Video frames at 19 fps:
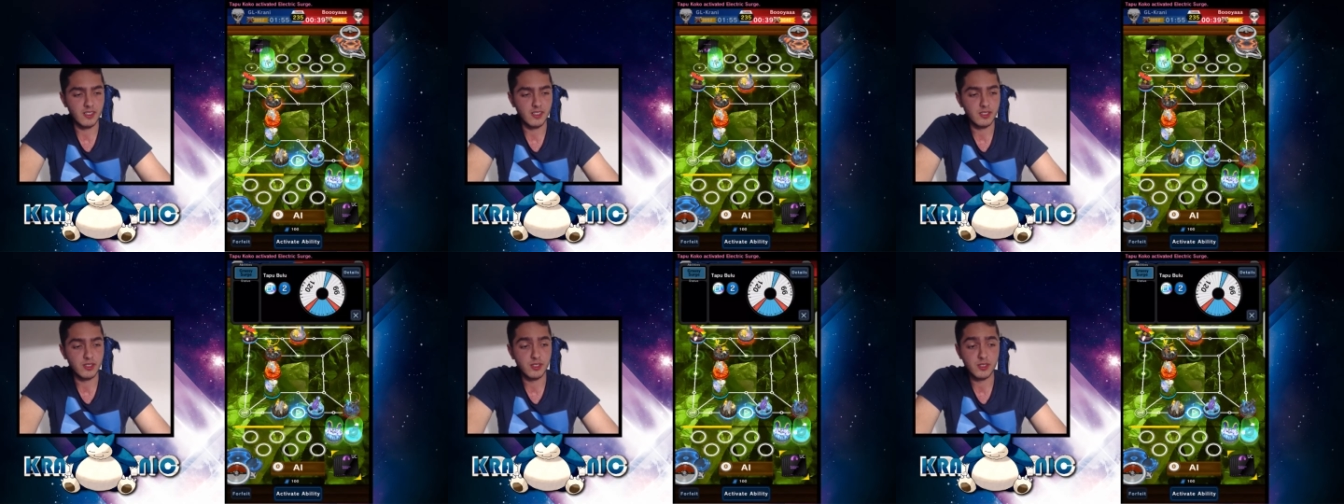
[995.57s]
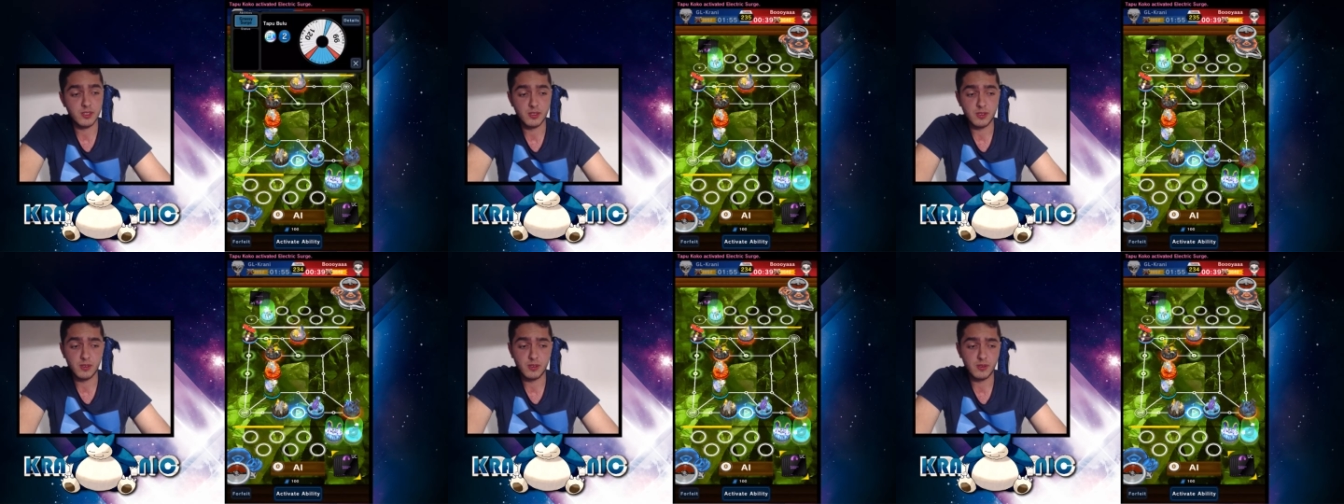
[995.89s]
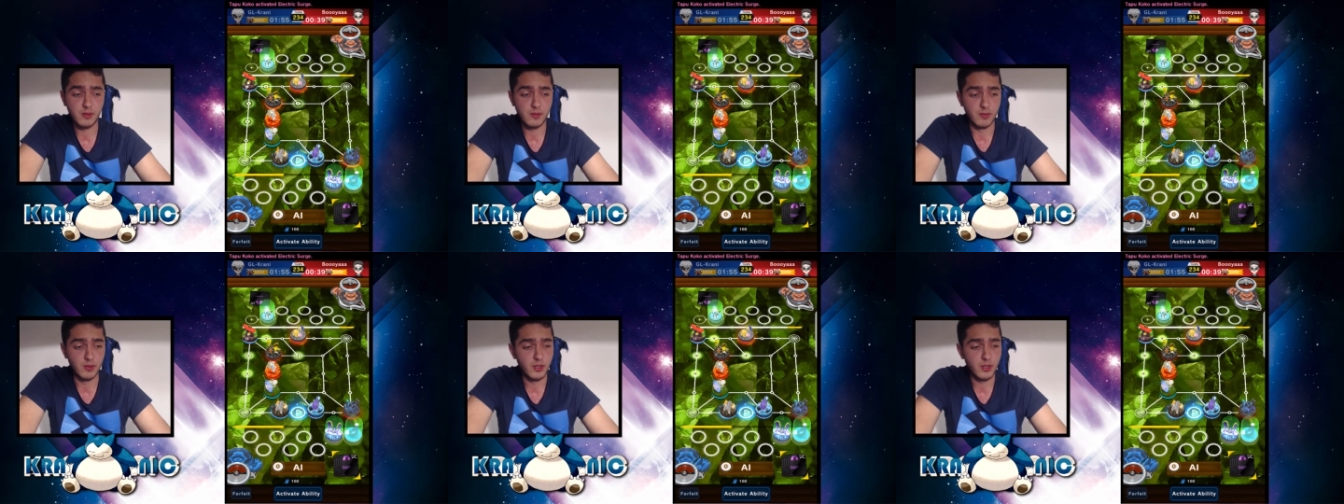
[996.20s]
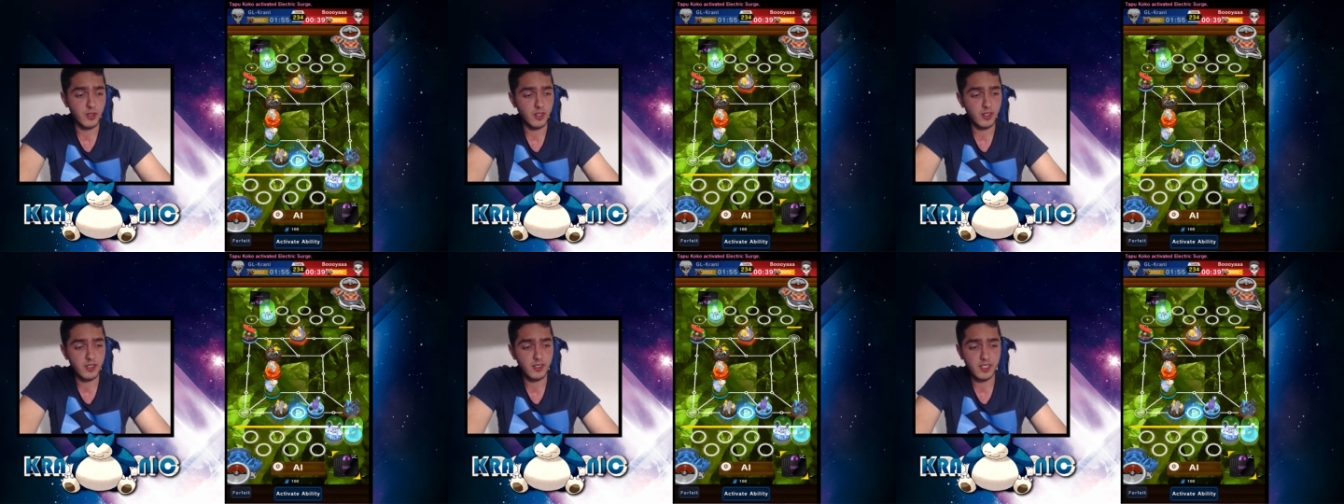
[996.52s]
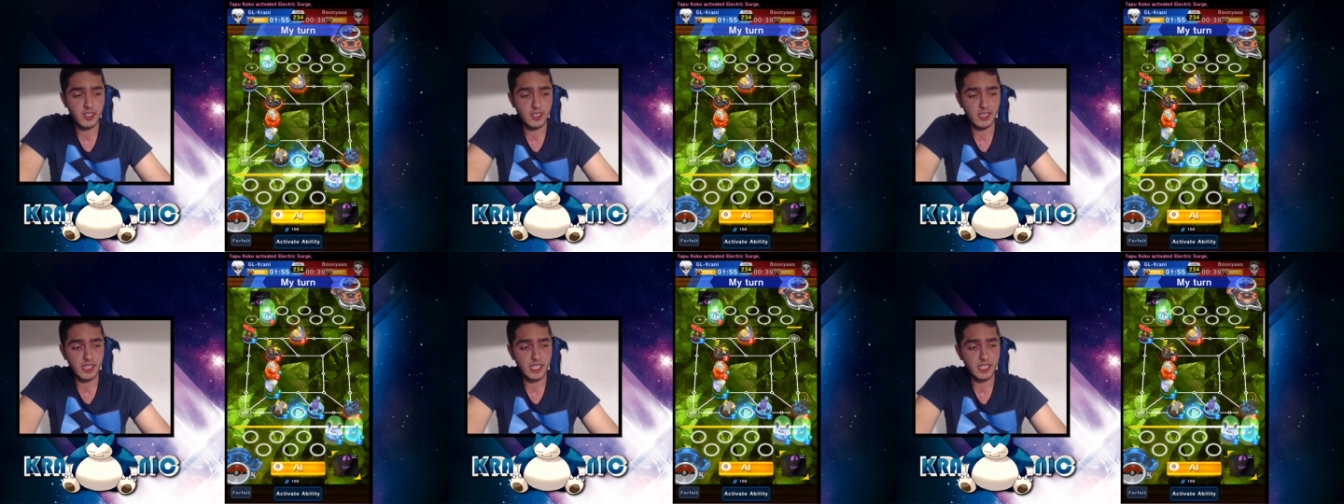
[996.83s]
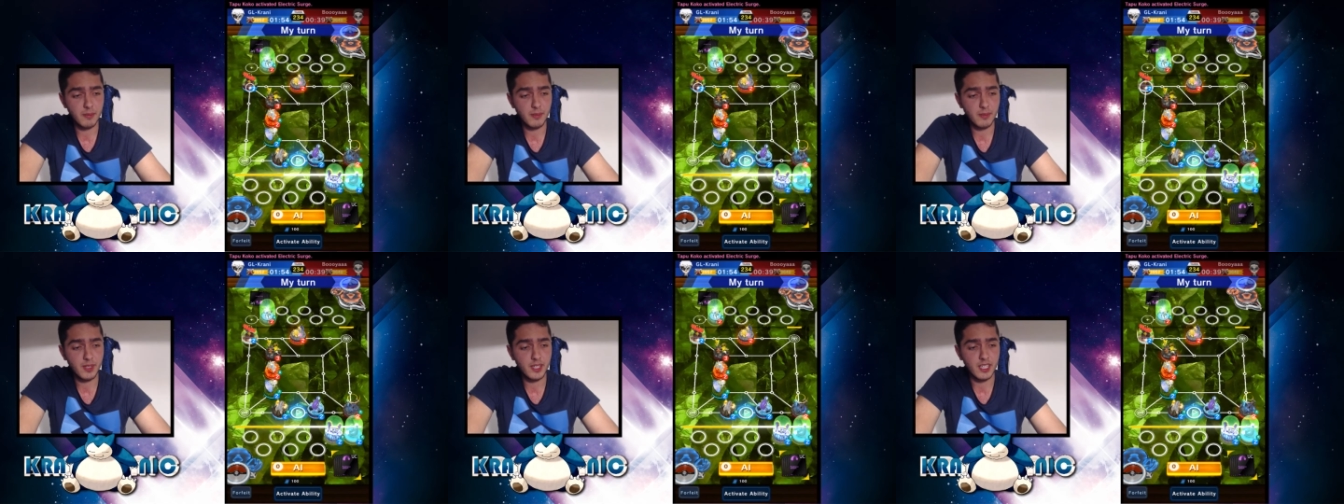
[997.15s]
So you're gonna let
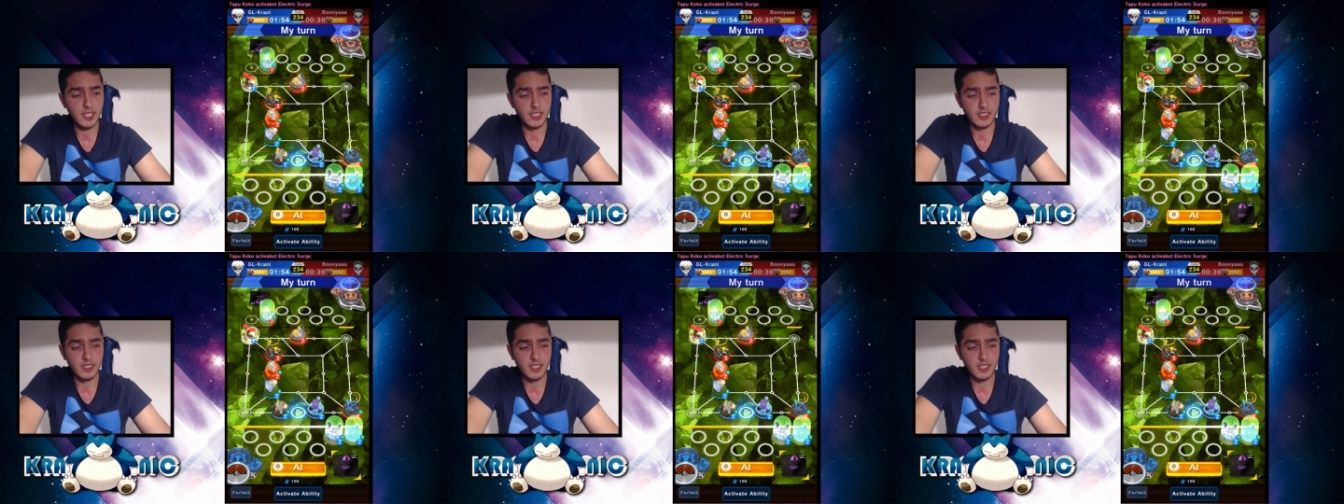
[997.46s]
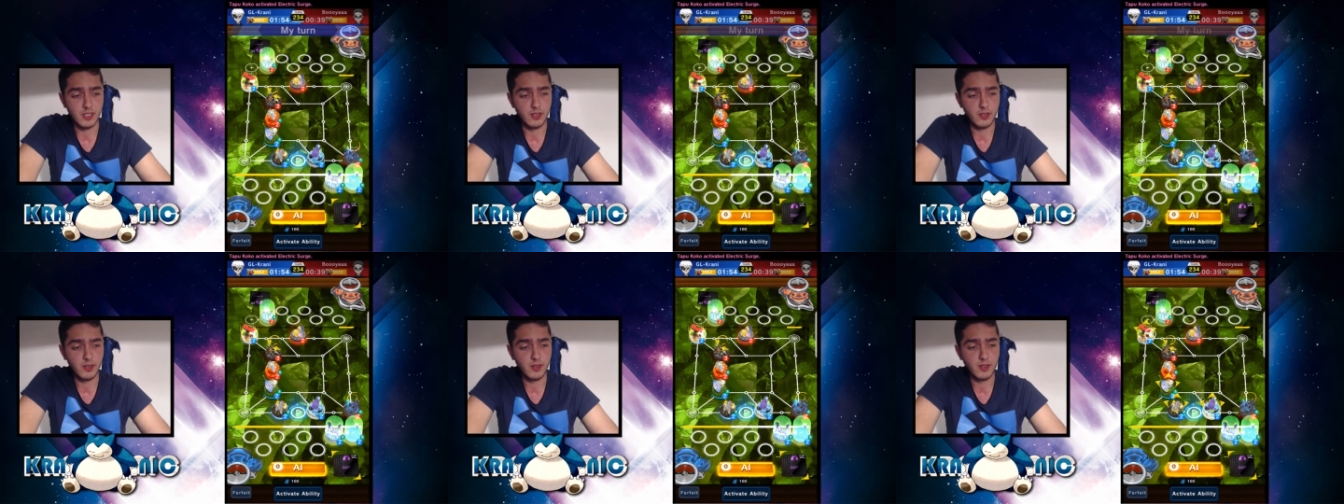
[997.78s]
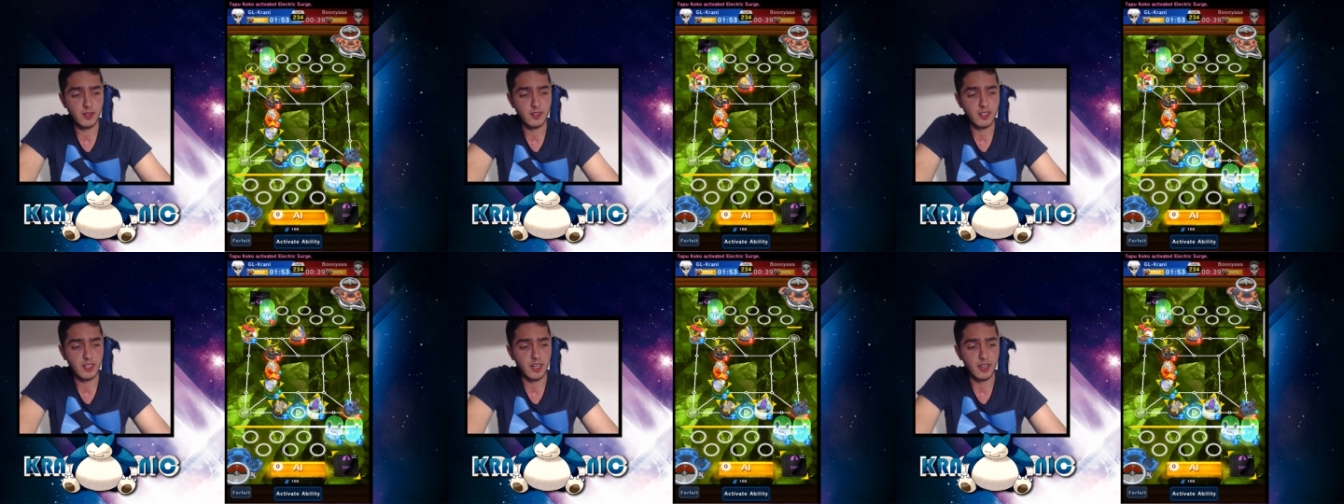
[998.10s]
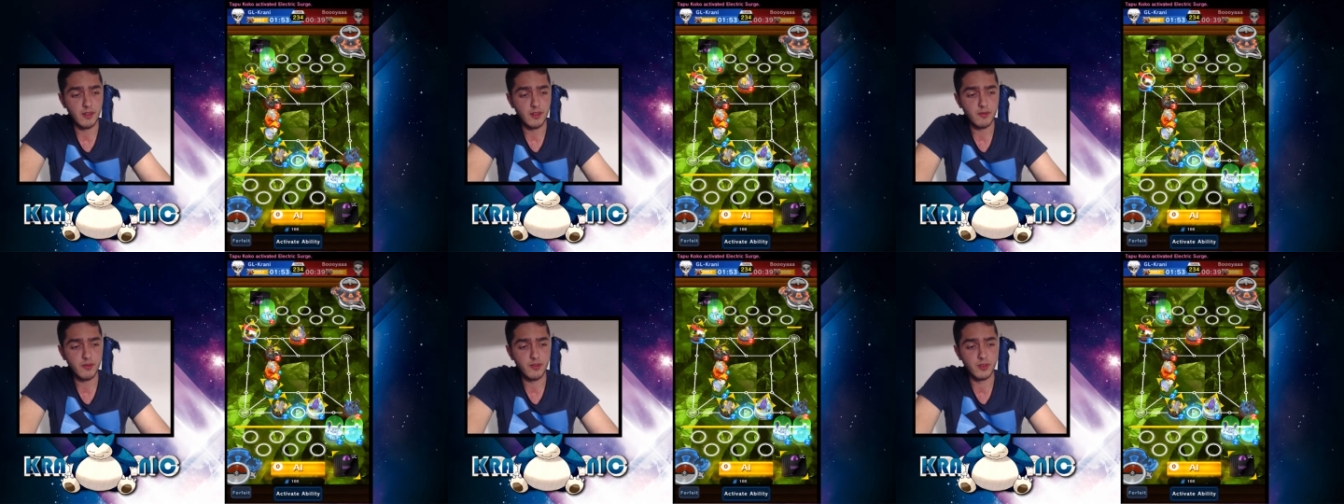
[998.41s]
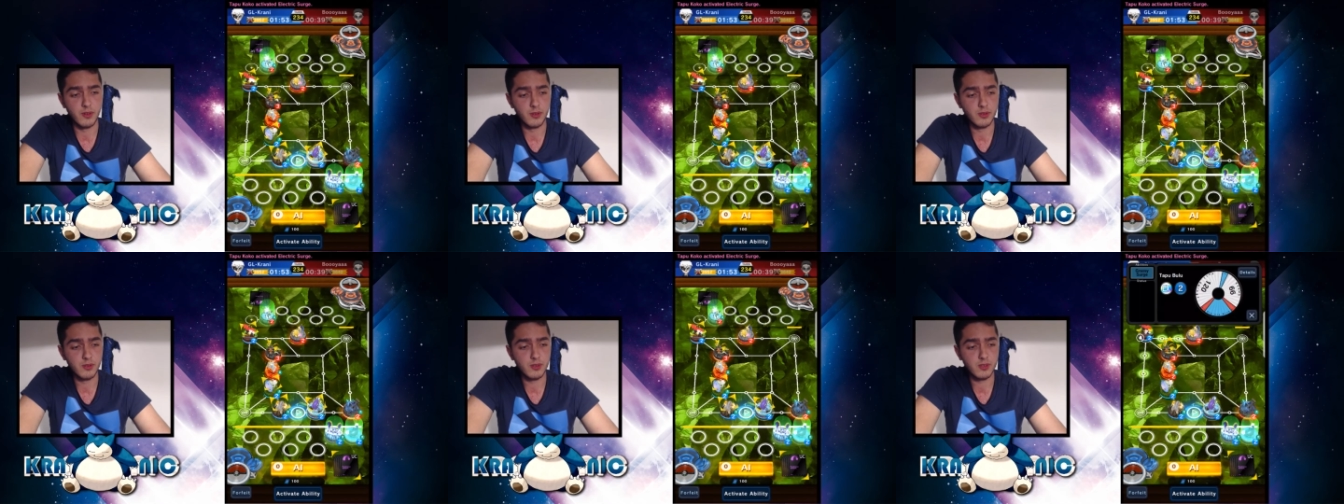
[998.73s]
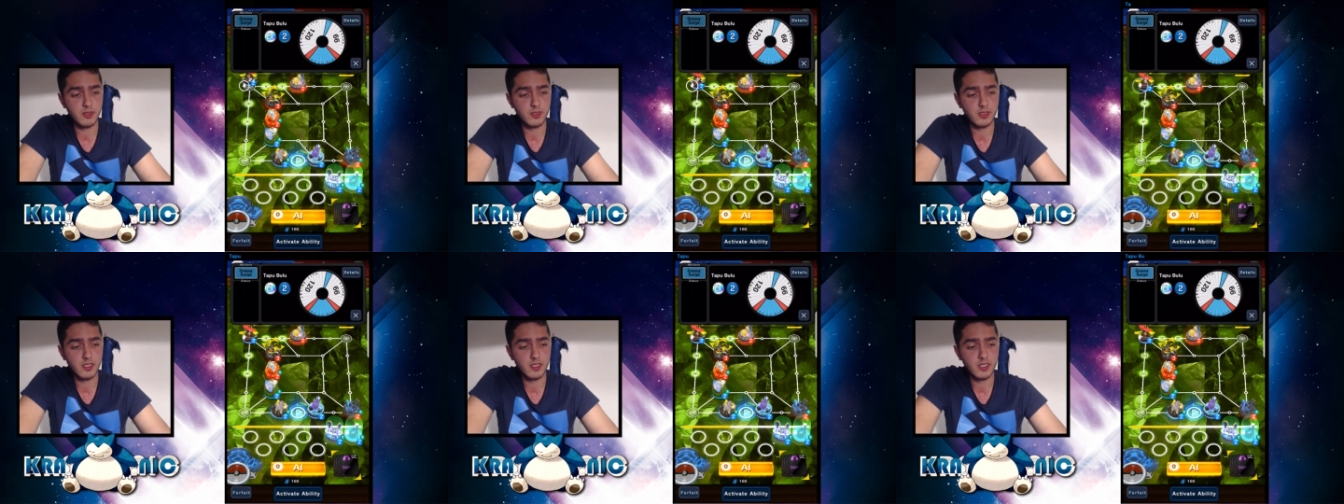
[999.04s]
me attack your
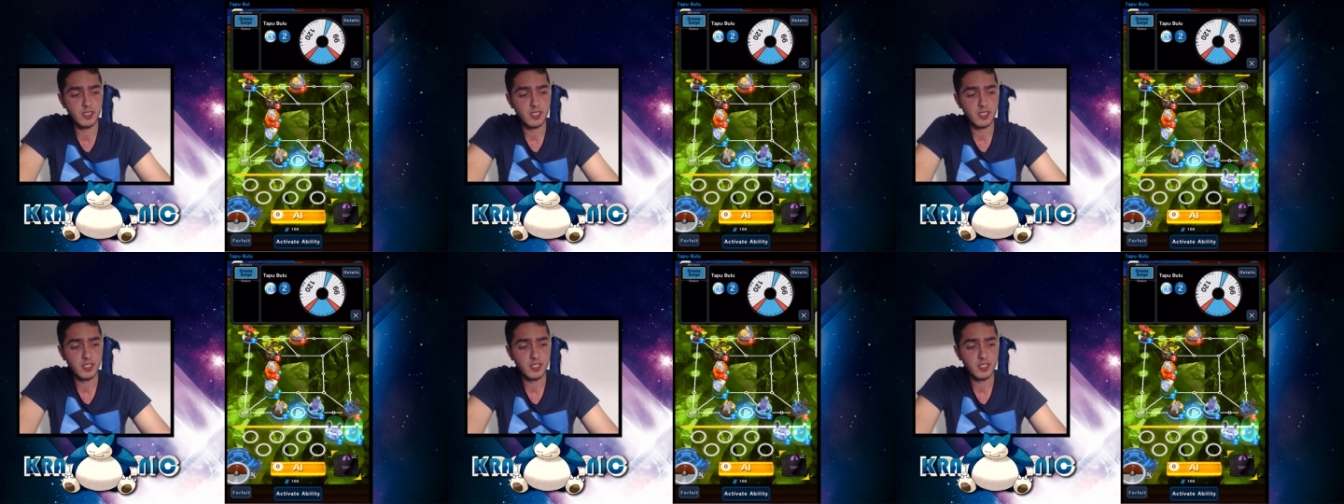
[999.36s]
Ampharos.